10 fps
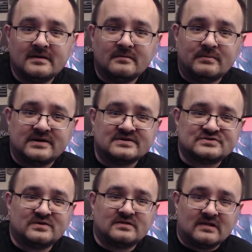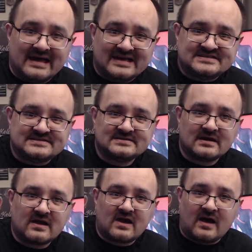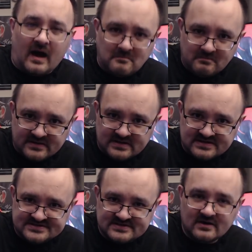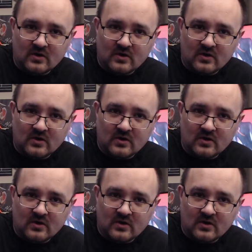Because with less companies